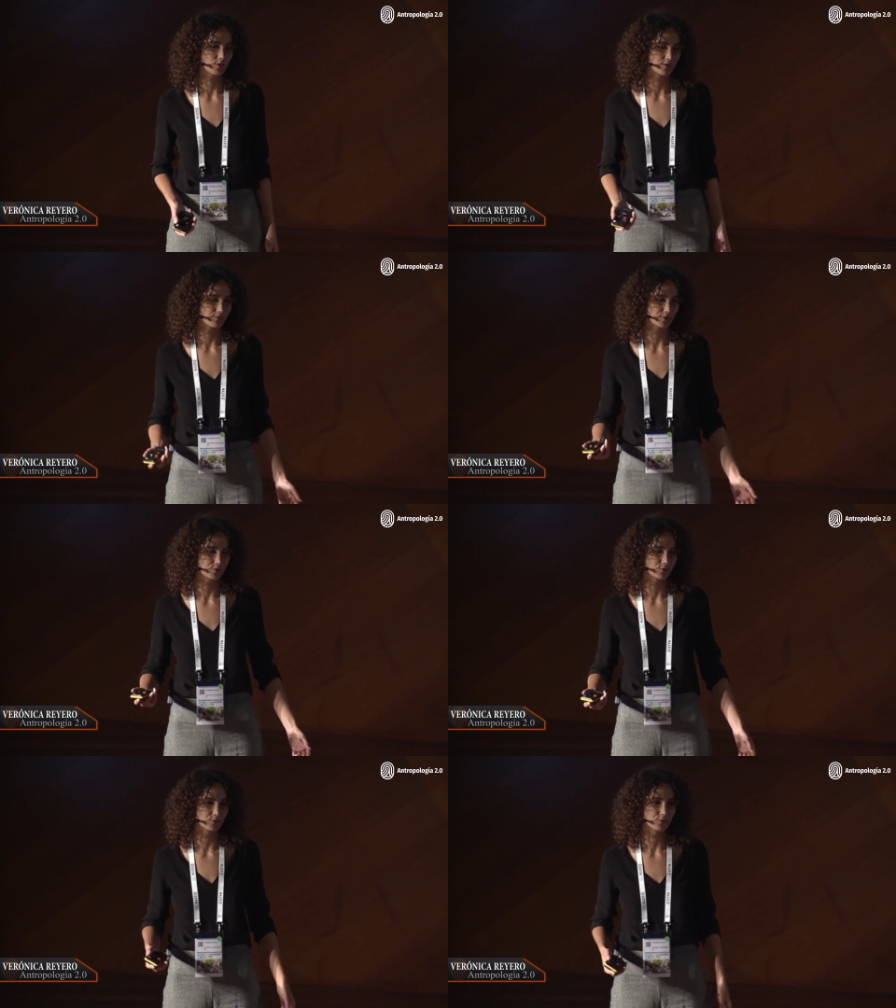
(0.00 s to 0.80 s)
if
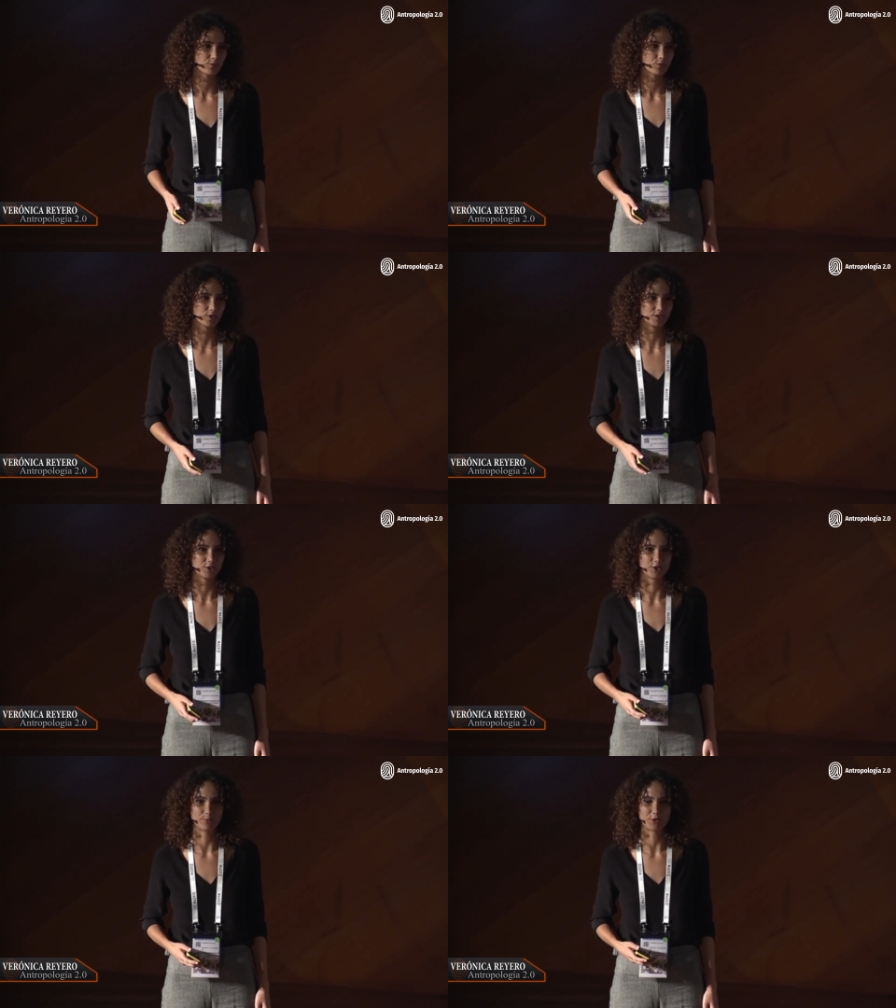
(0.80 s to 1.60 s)
you want to
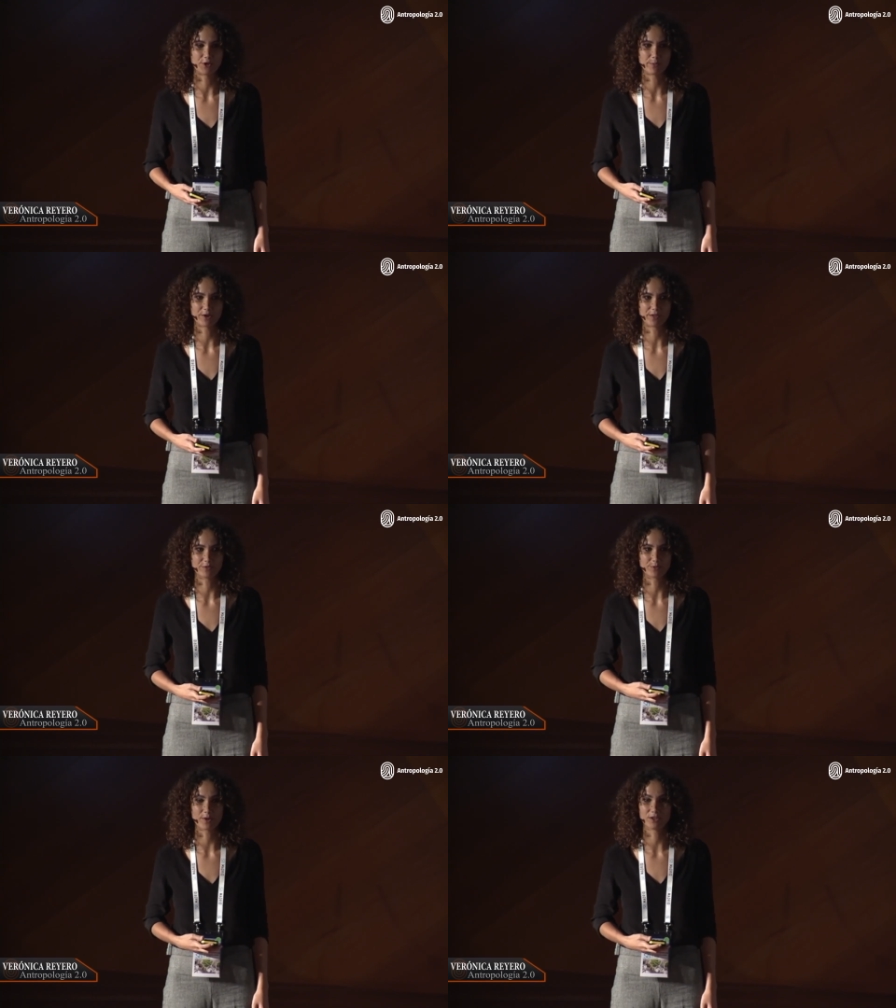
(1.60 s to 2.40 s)
learn more about
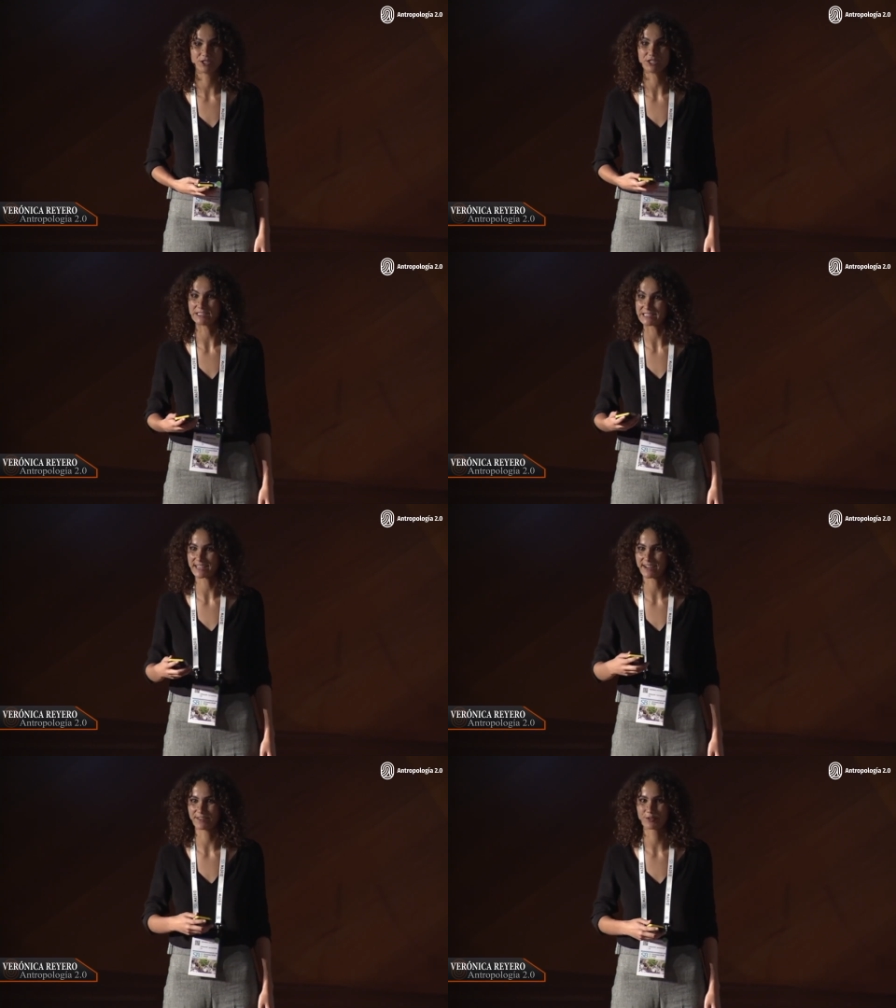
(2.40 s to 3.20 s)
anthropology,
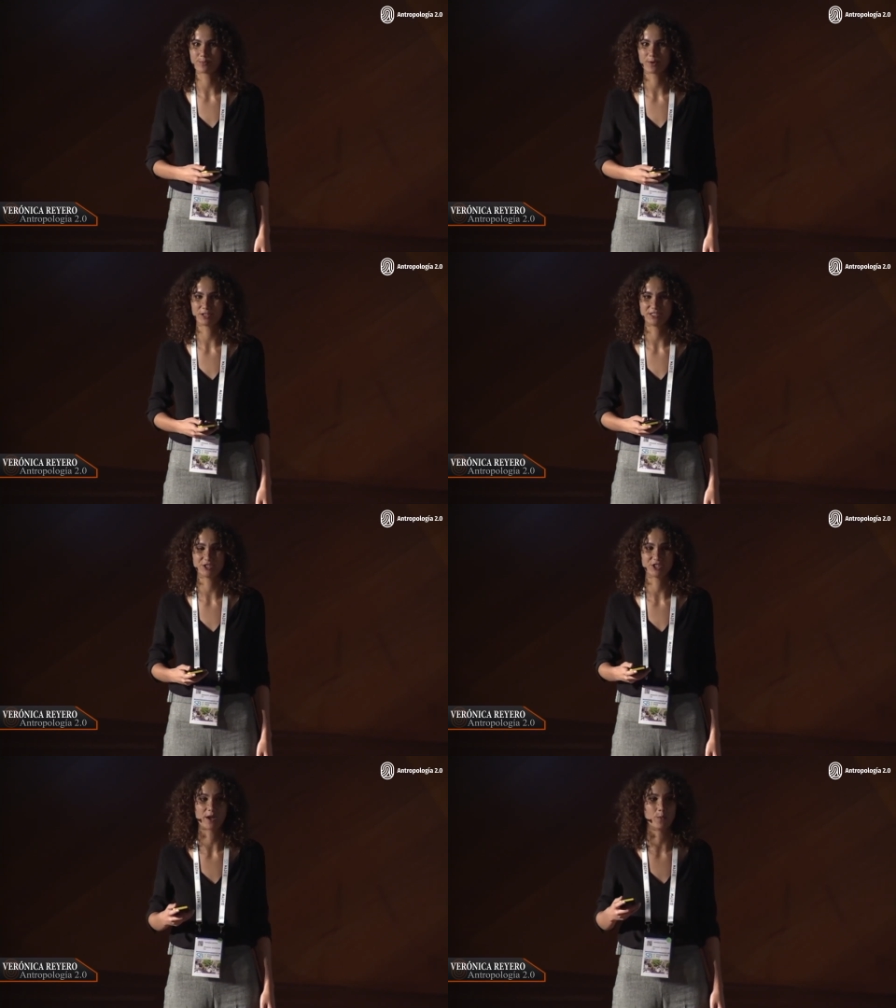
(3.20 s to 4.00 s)
design
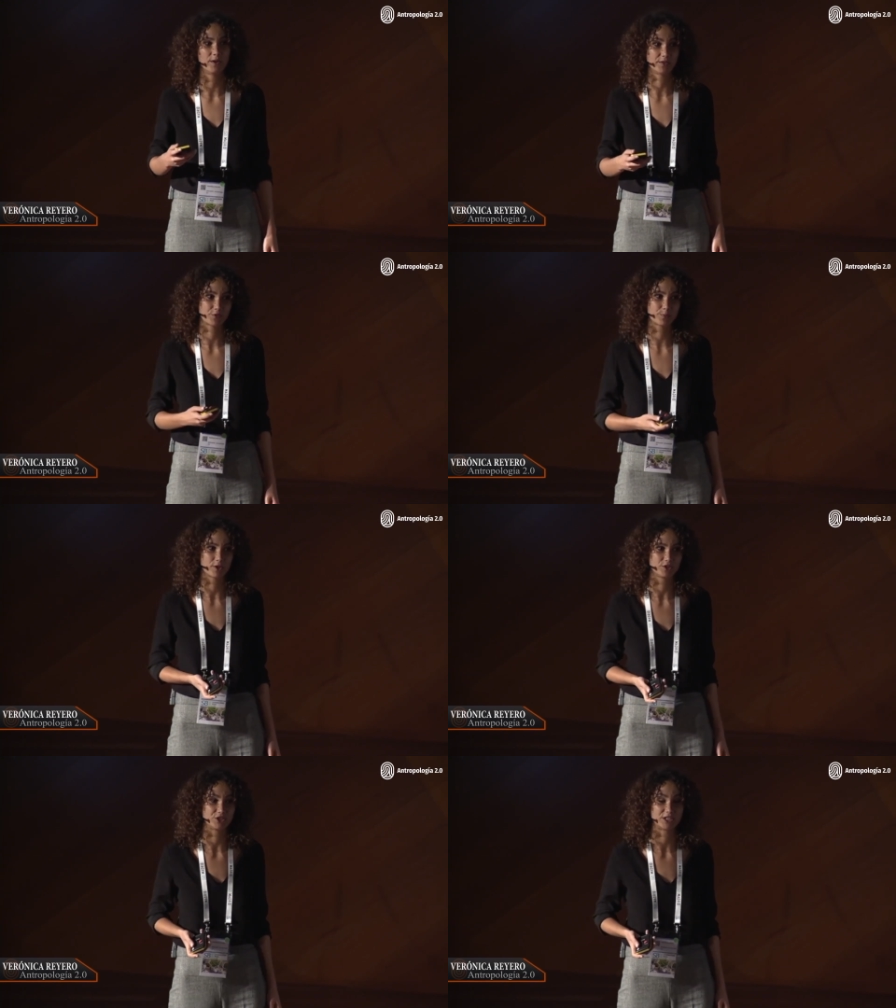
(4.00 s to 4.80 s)
anthropology, and what
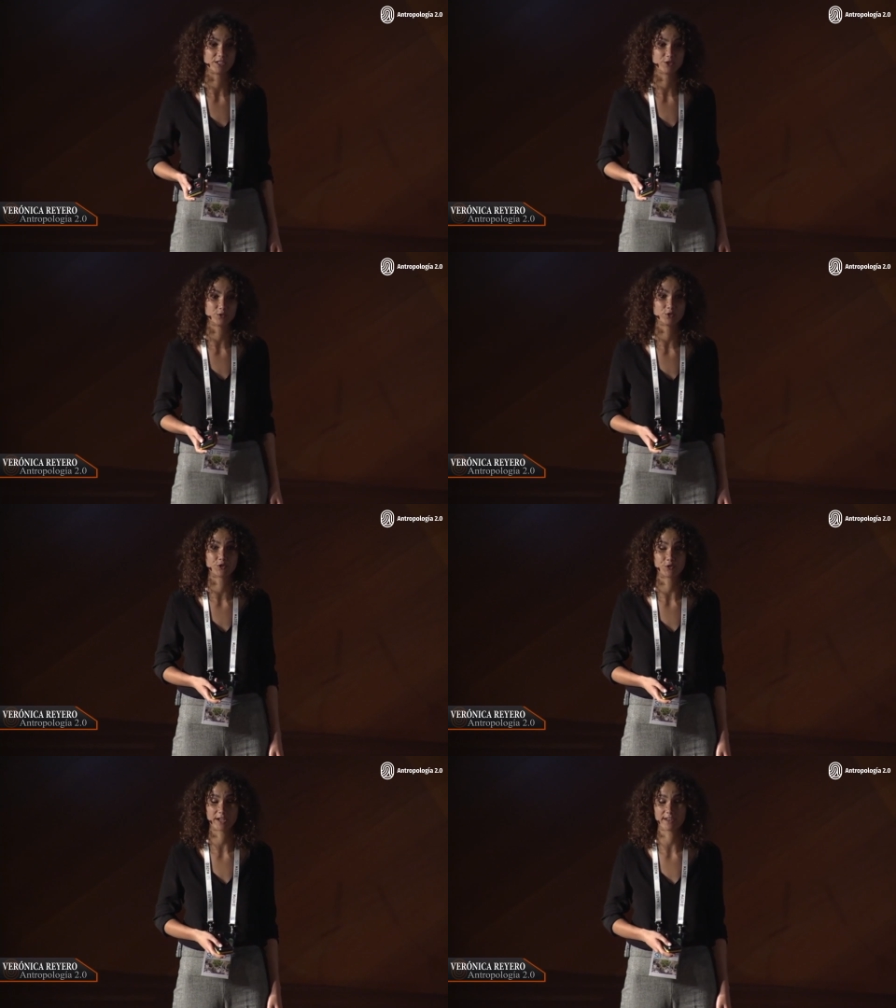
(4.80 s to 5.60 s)
anthropology can do to
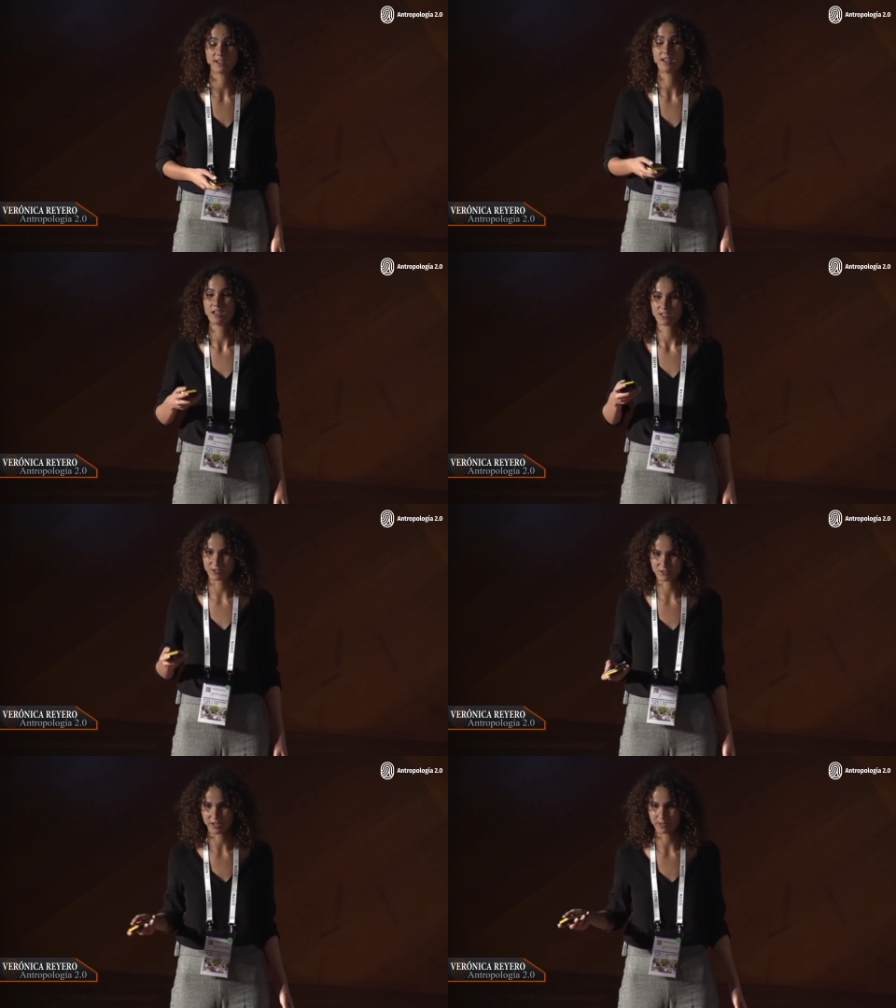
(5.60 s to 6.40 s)
create
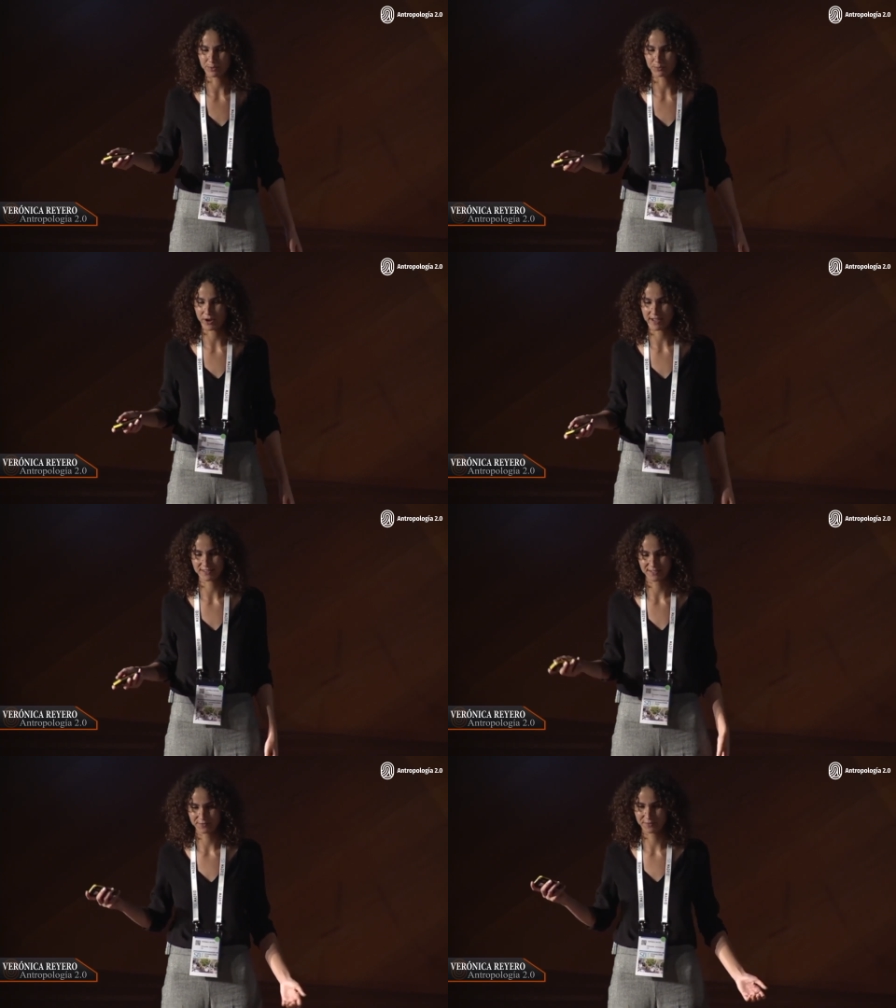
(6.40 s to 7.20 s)
sustainable
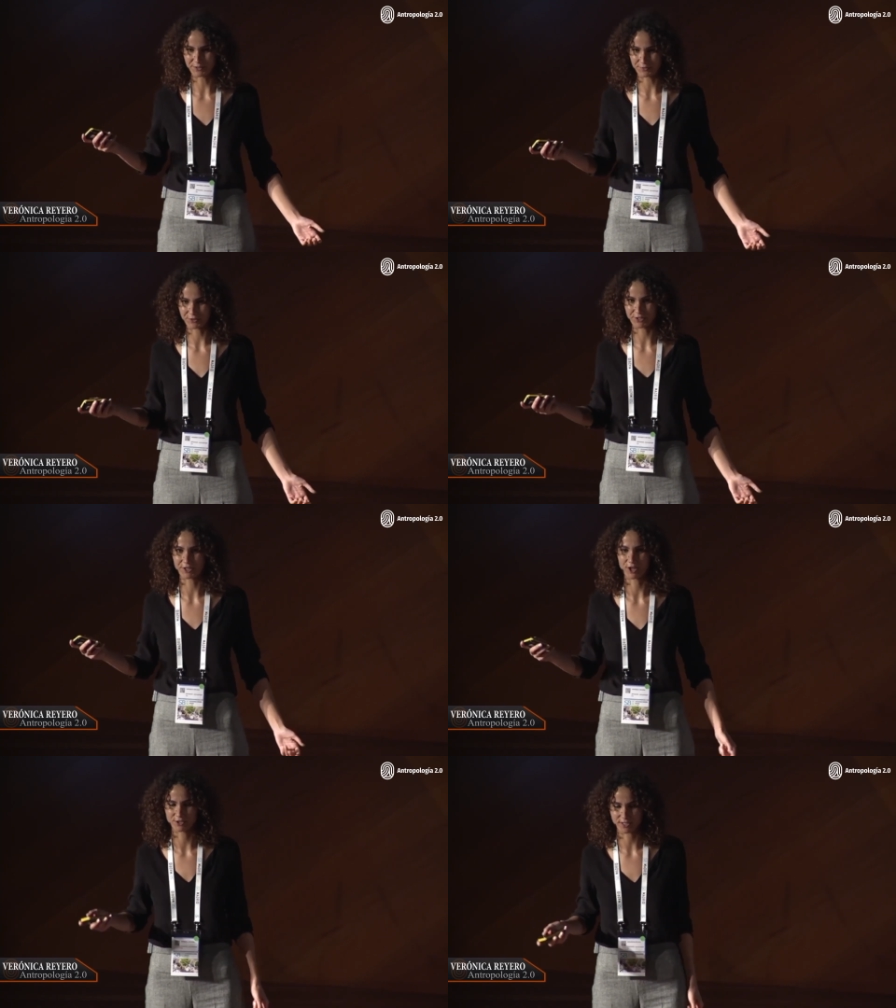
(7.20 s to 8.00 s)
brands, feel free to
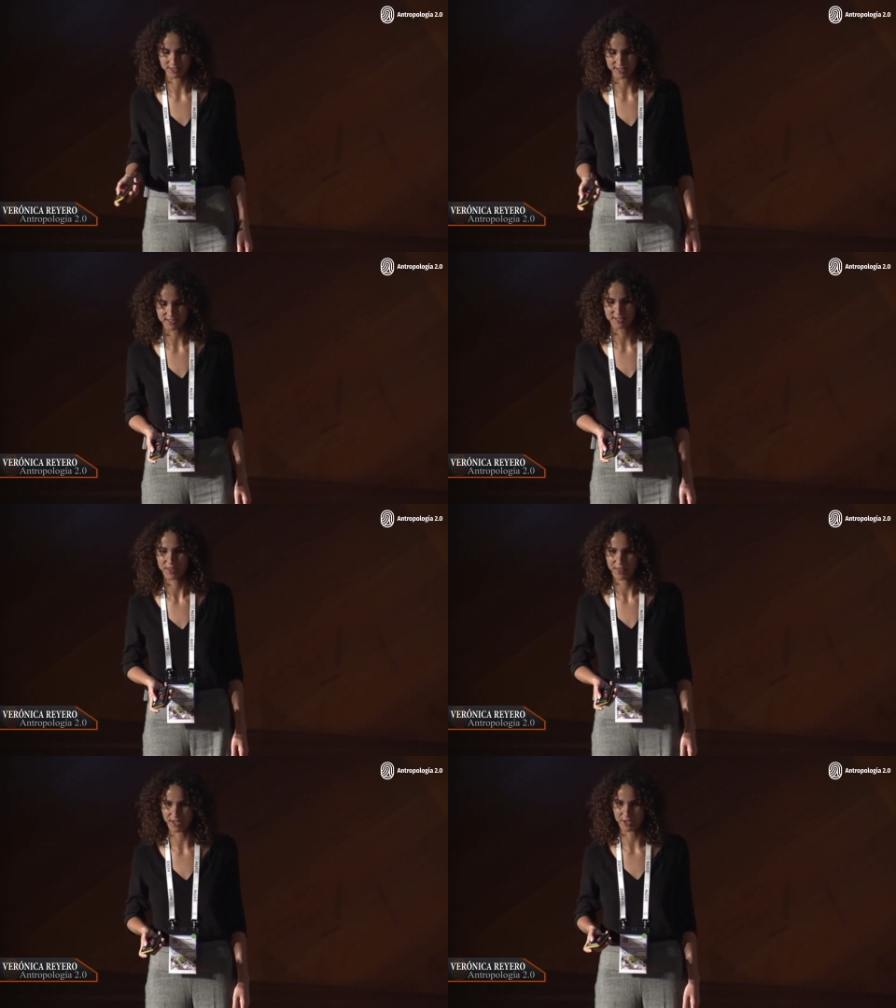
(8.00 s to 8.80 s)
contact us.
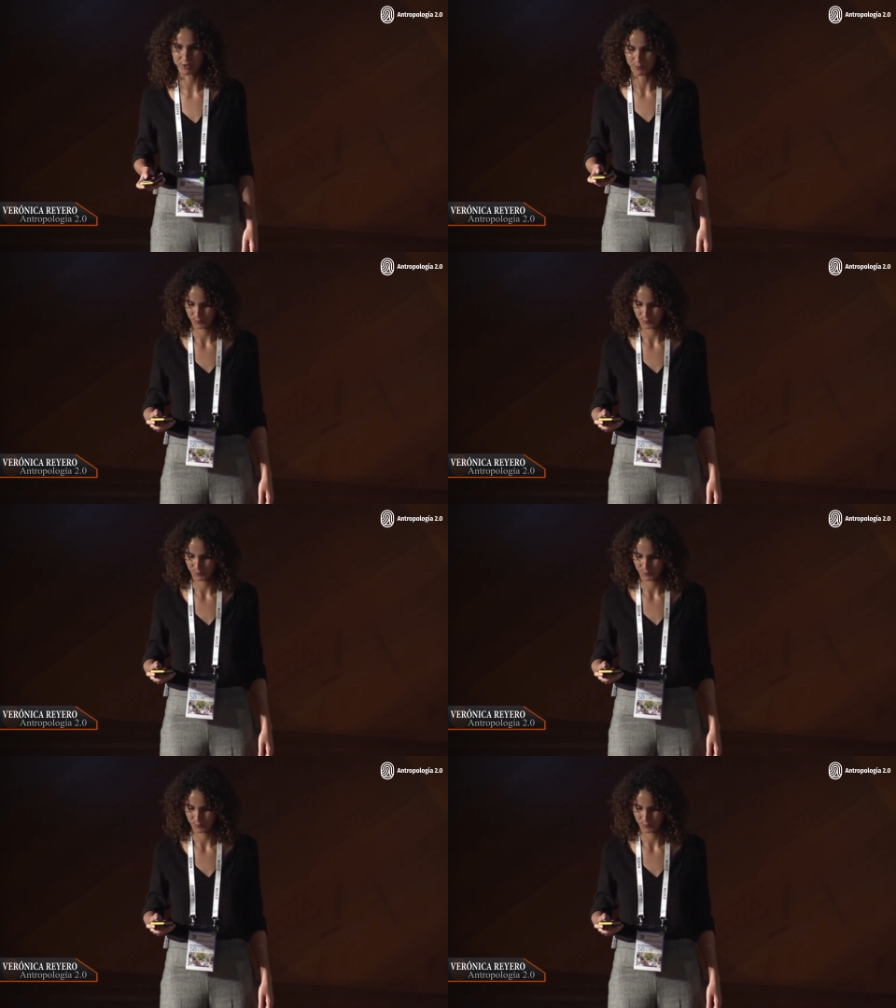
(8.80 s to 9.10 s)
Thank you.